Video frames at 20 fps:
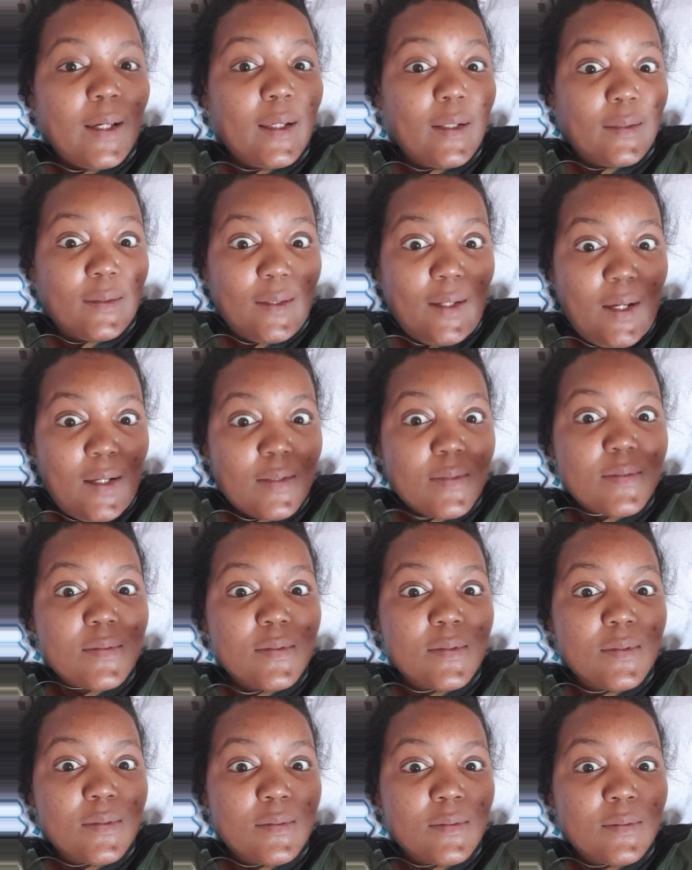And
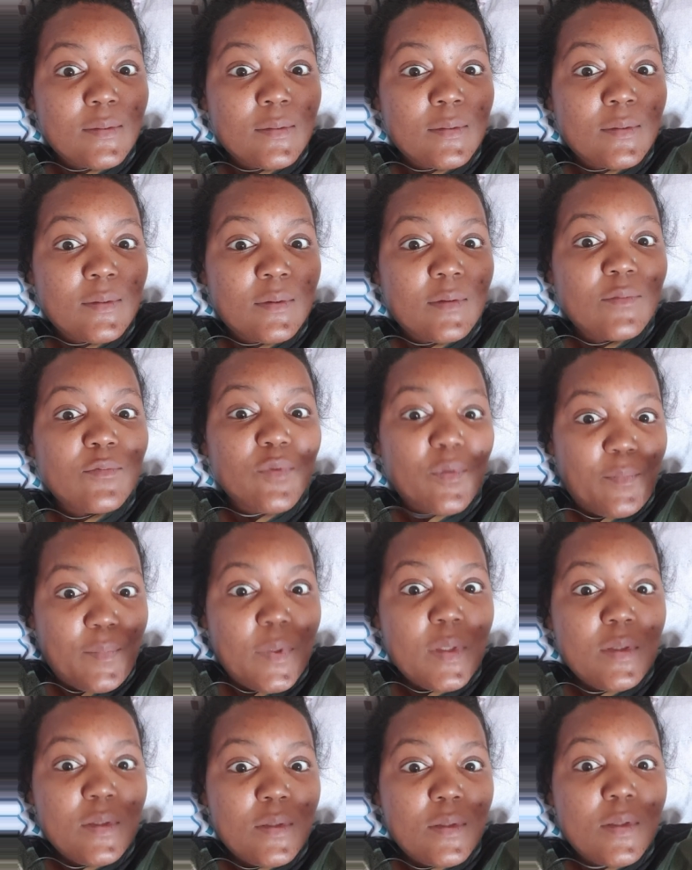cancer, for
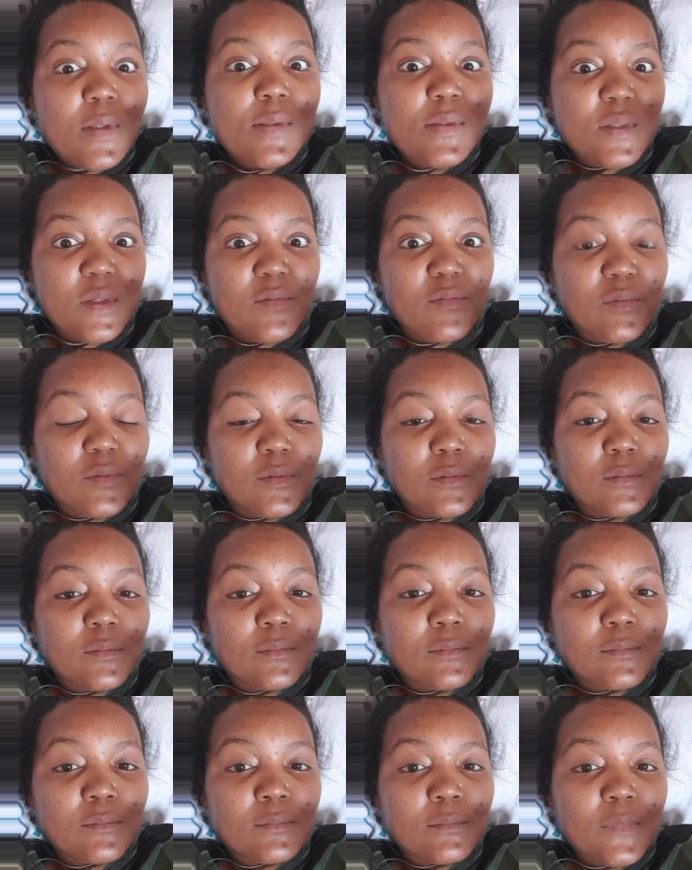me, is evil.
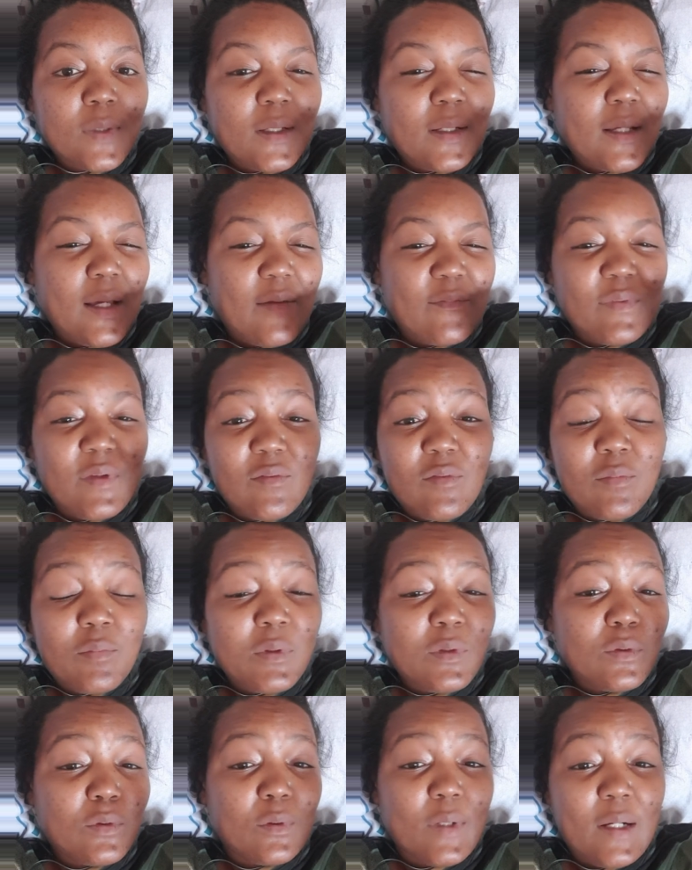And I have never
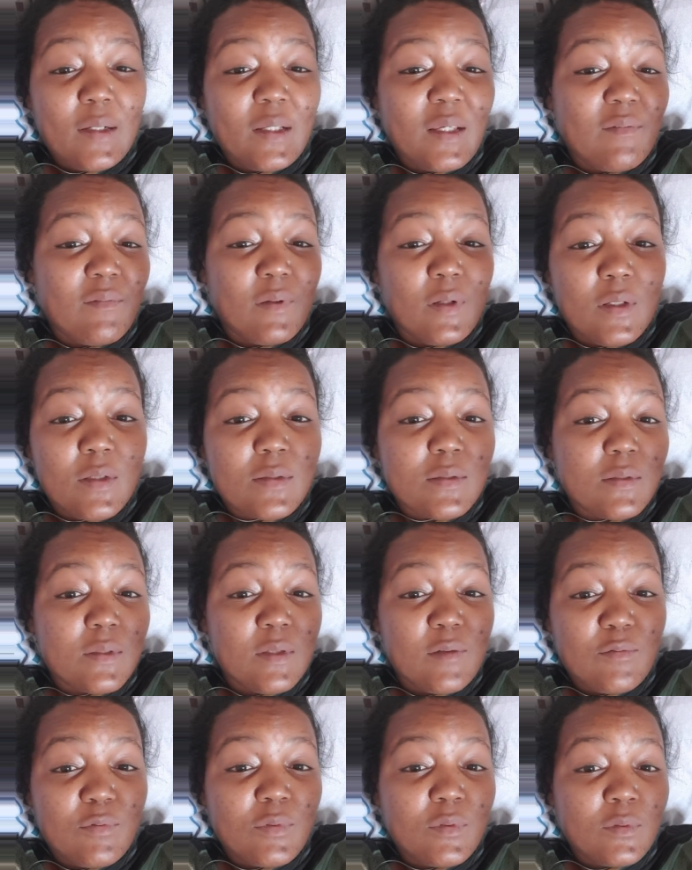been good at giving in to
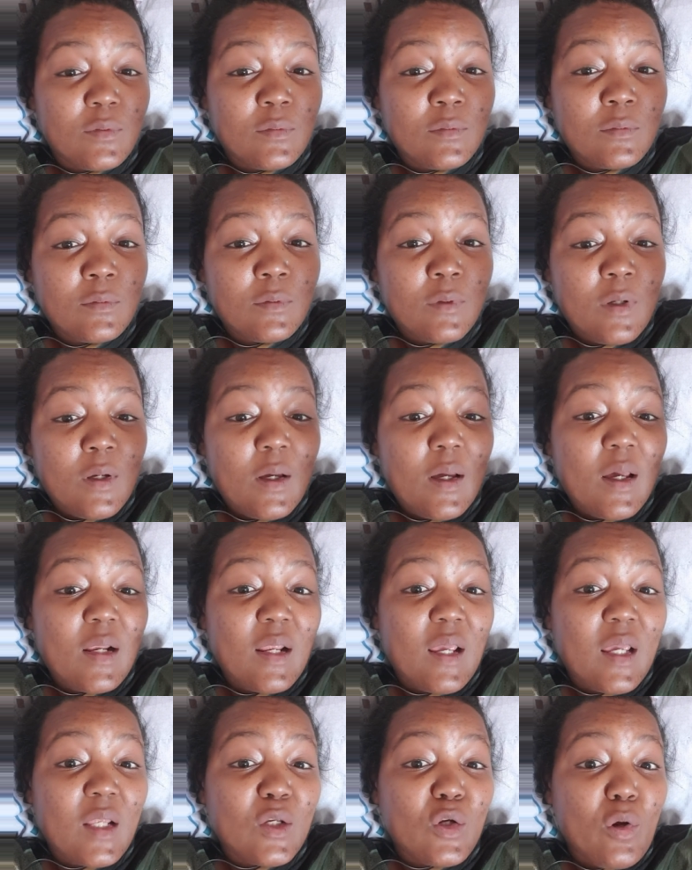evil. And I
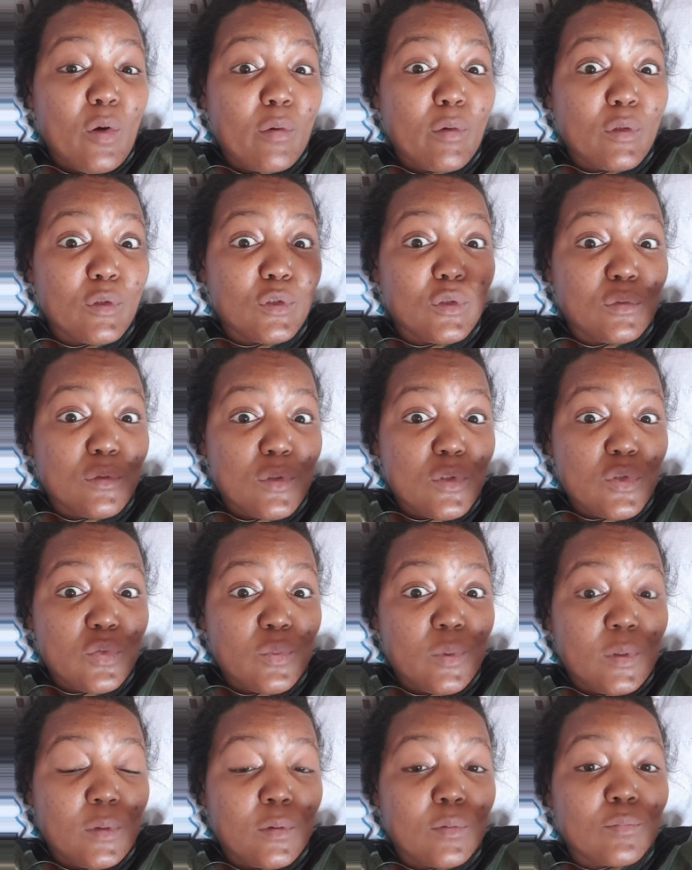encourage you this
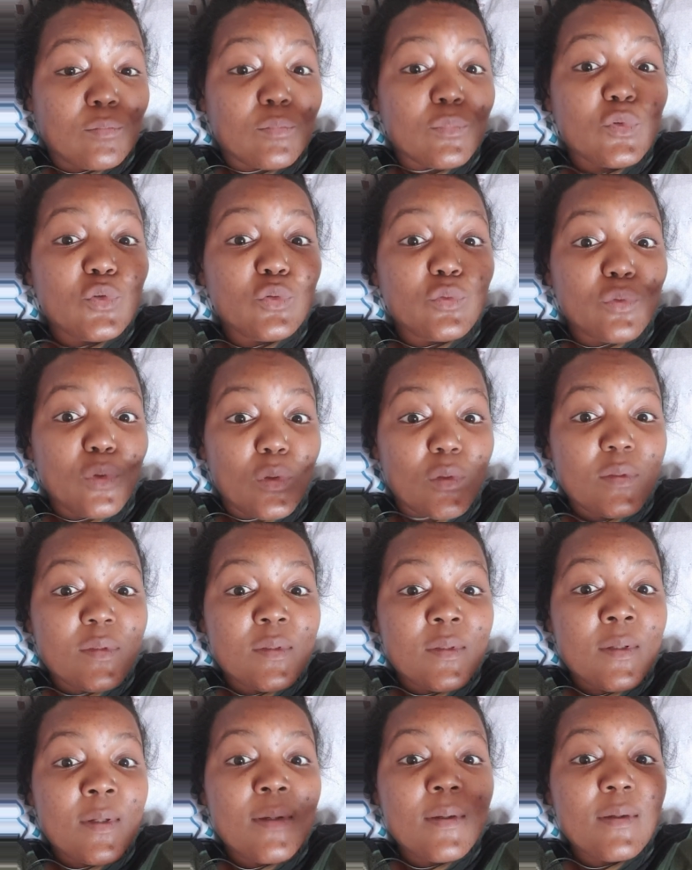week, do
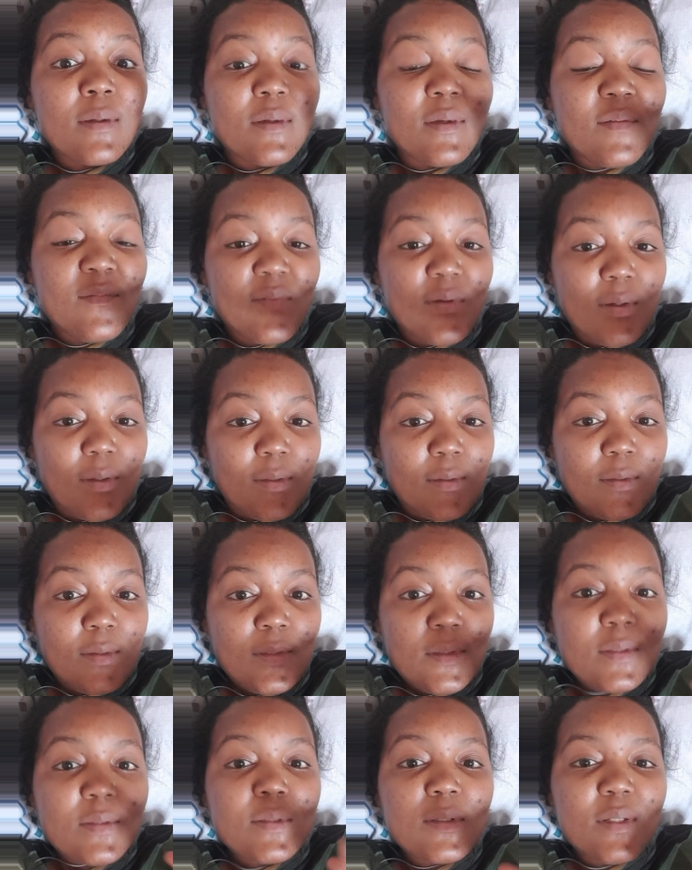not give in
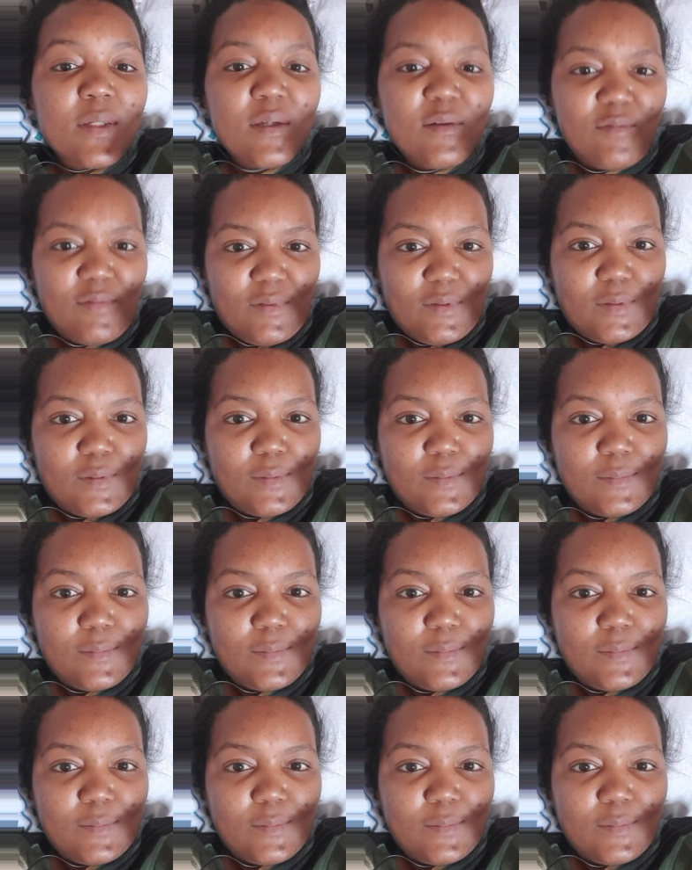to evil.